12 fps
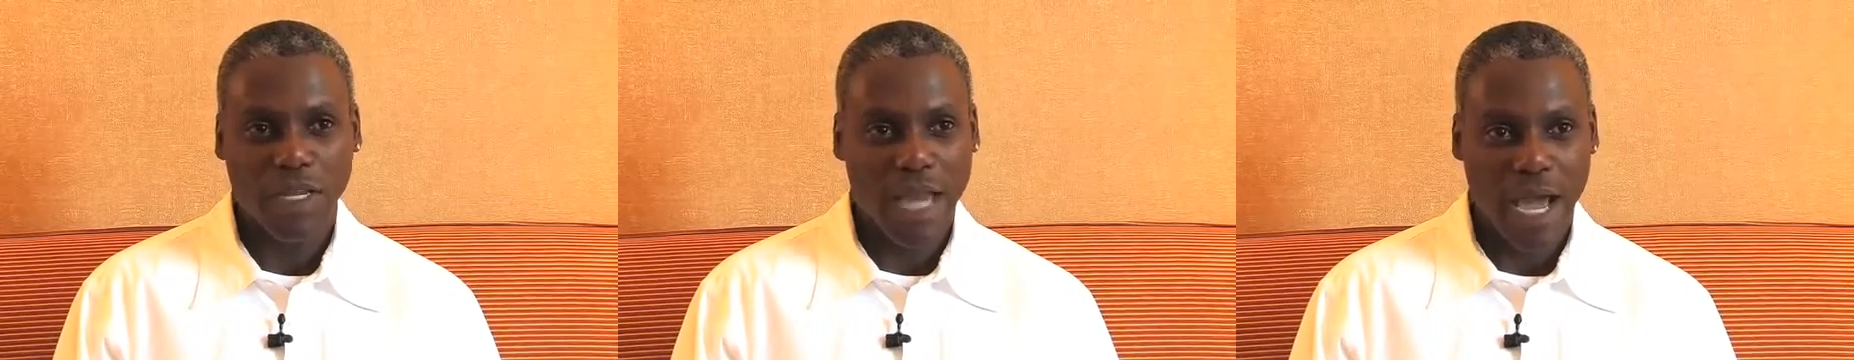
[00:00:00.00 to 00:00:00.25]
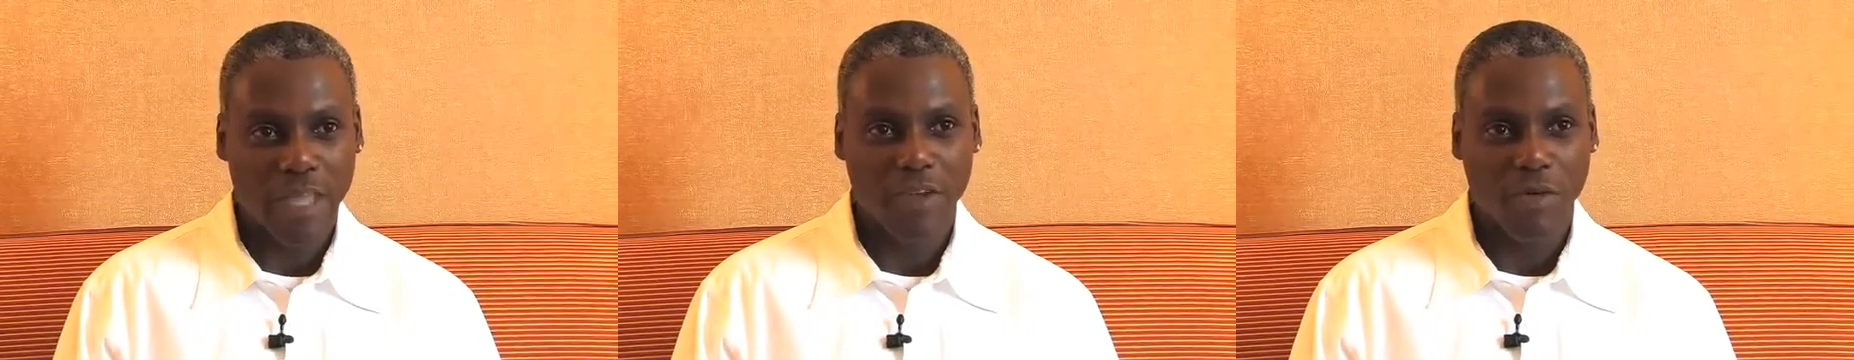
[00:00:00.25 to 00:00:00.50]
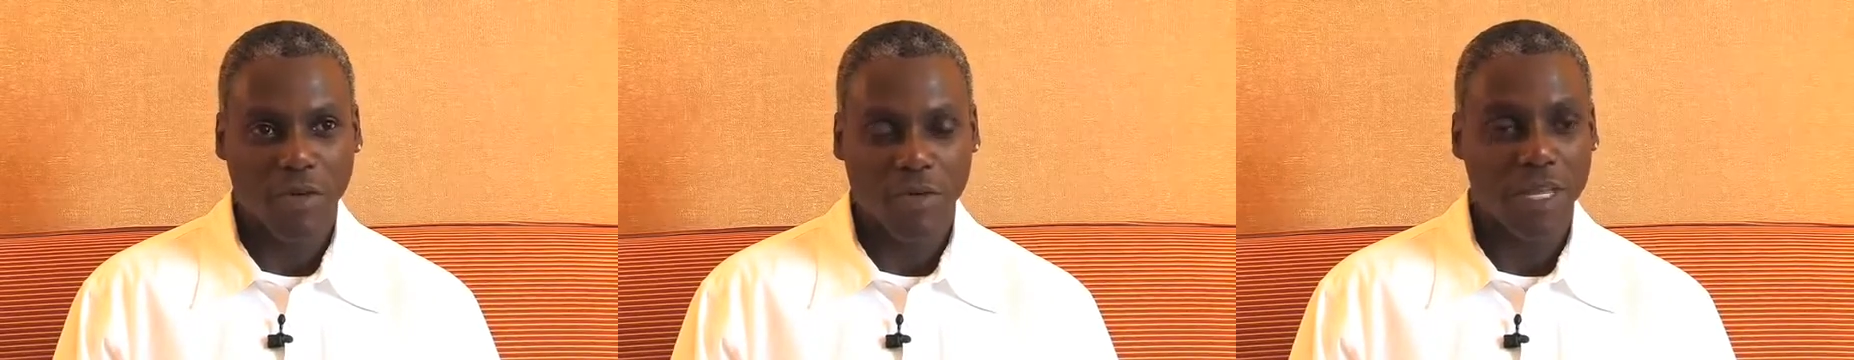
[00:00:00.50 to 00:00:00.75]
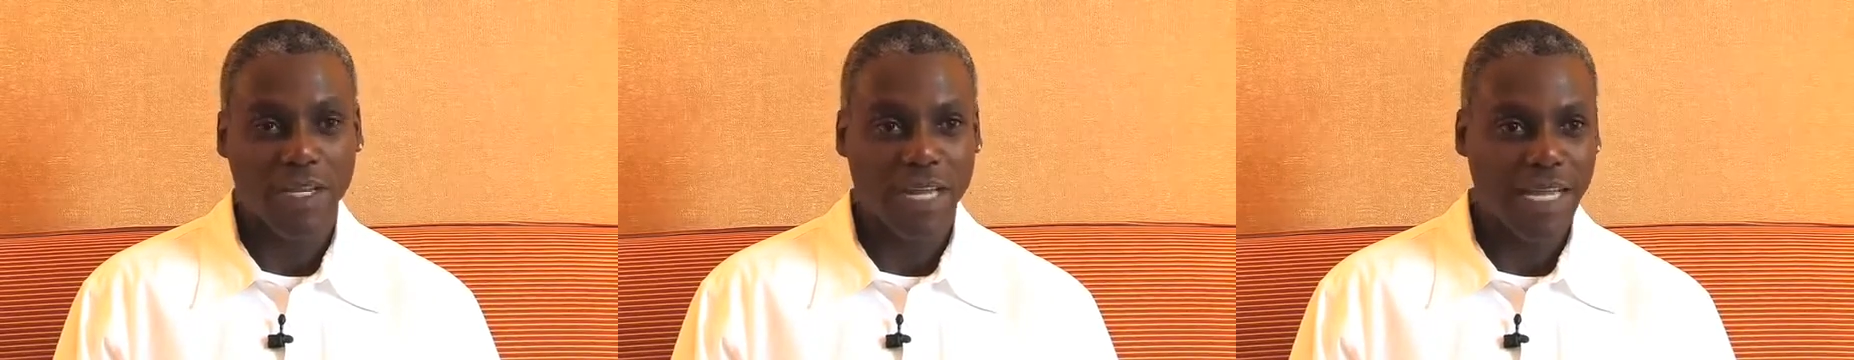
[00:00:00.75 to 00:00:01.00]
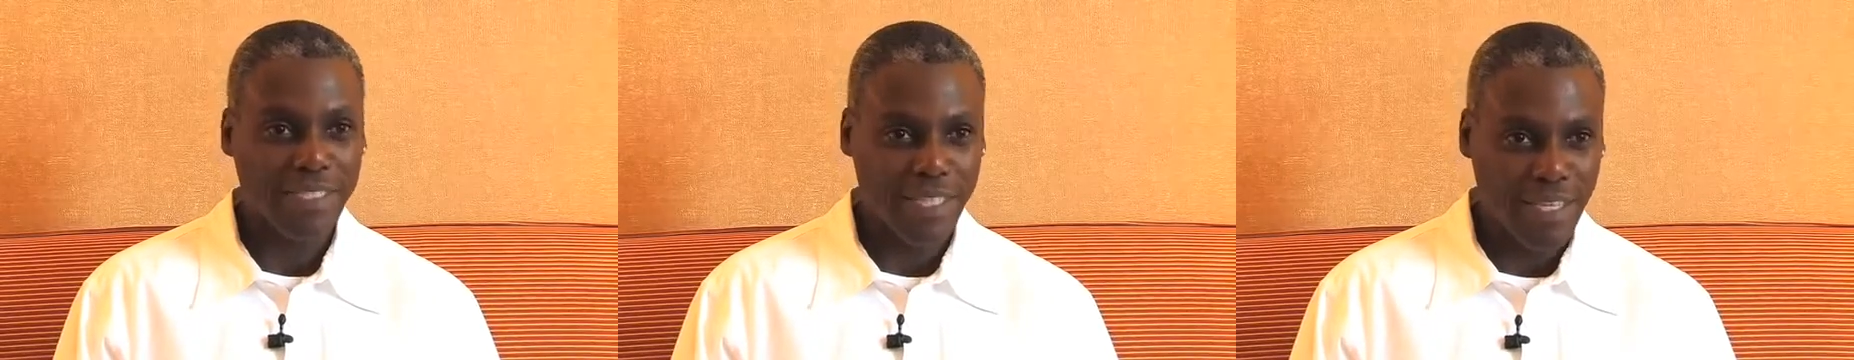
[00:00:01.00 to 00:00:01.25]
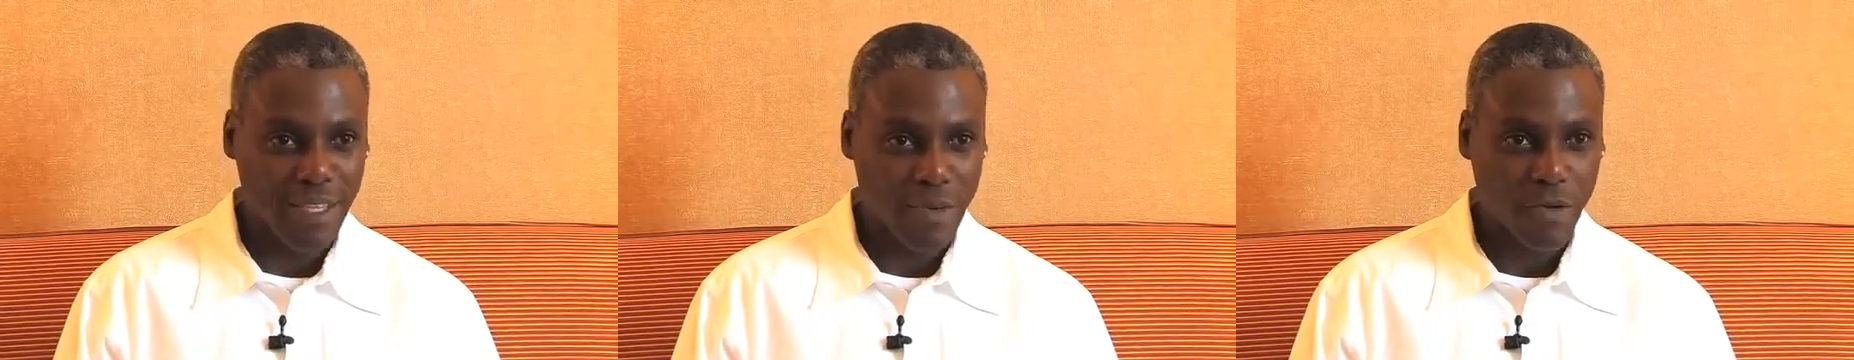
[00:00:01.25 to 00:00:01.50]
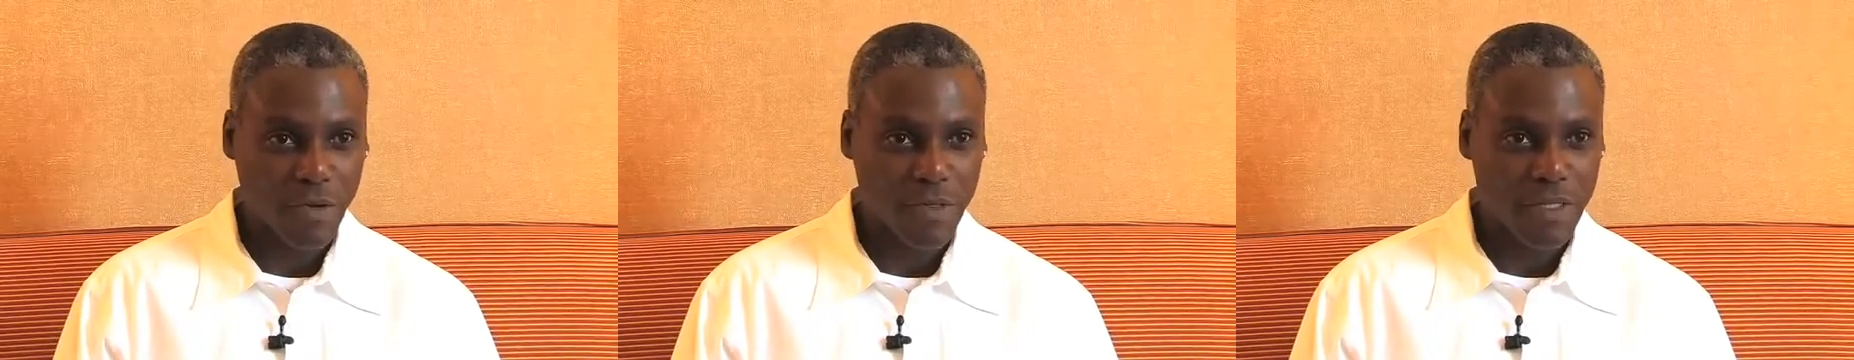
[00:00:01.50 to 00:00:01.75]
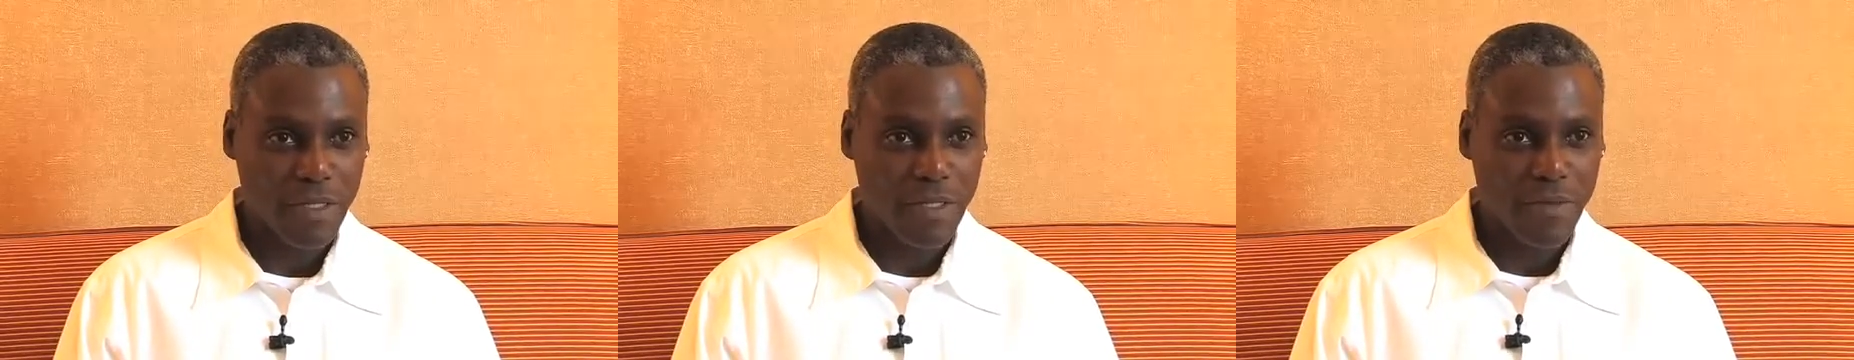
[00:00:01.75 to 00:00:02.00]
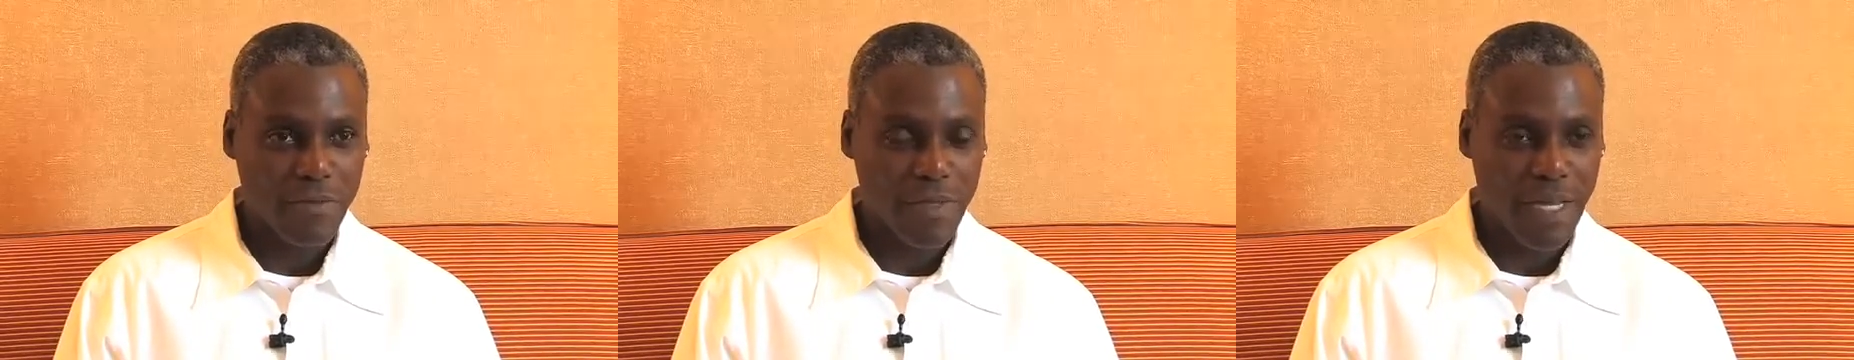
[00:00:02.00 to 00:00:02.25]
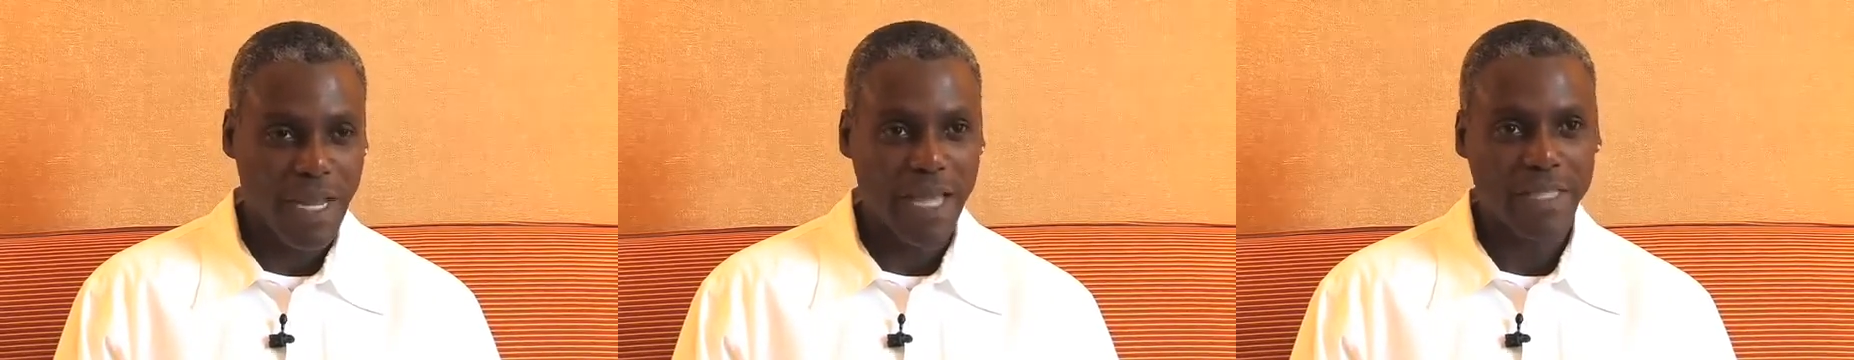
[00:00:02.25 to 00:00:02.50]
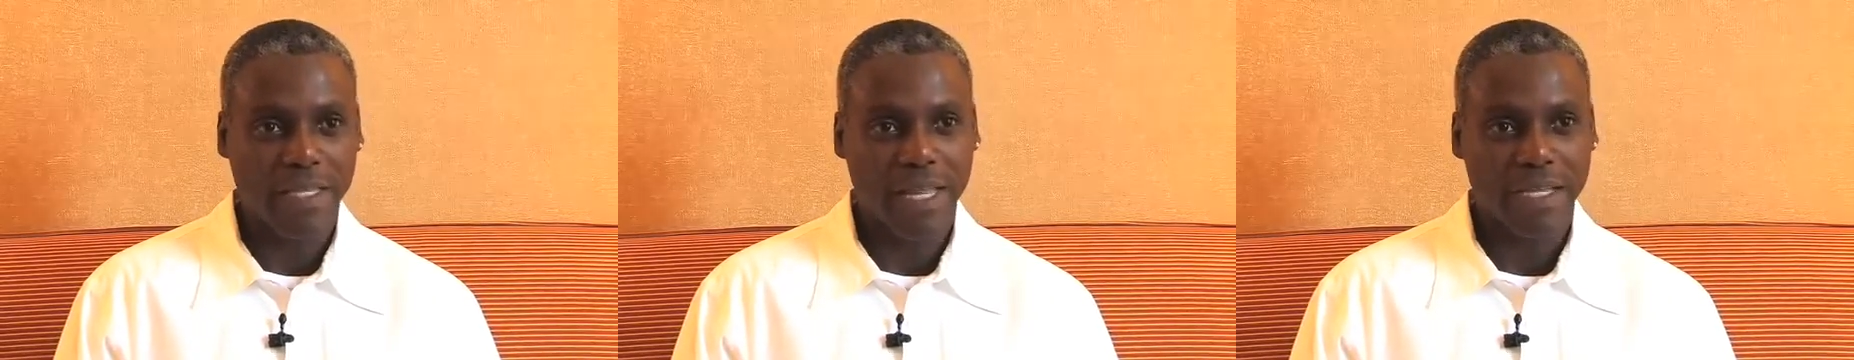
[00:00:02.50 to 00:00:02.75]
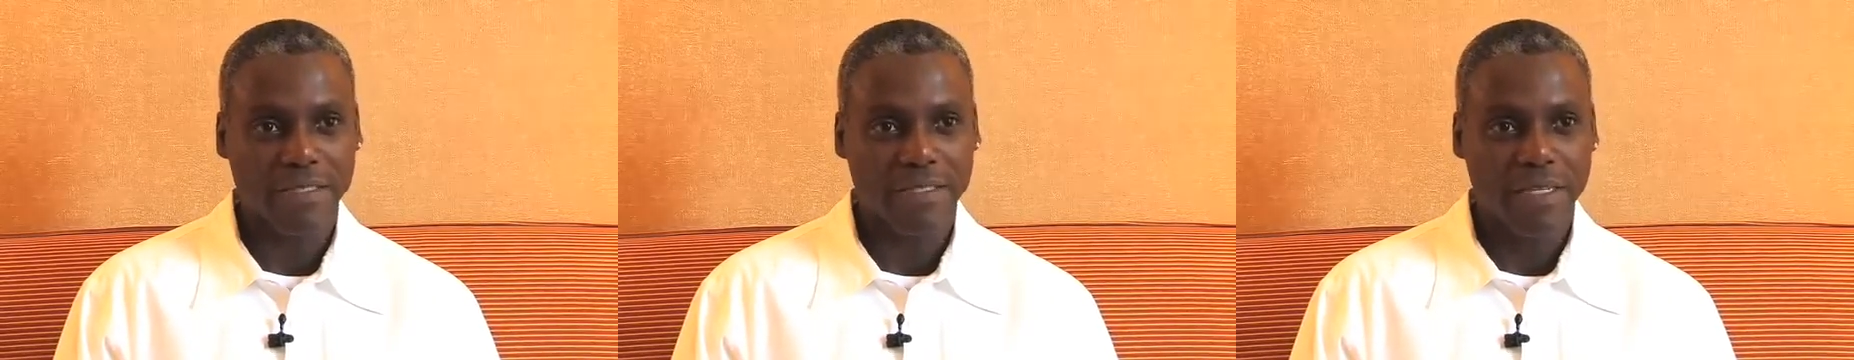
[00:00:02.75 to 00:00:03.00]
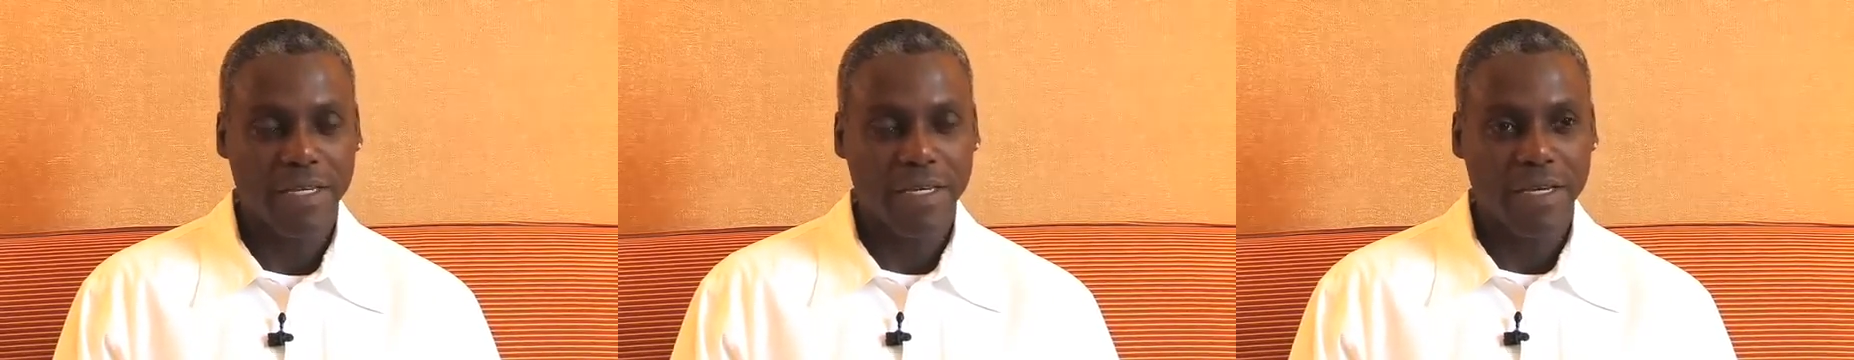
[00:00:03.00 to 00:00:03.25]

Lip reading: a 9-year-old and a 19-year-old in athletics.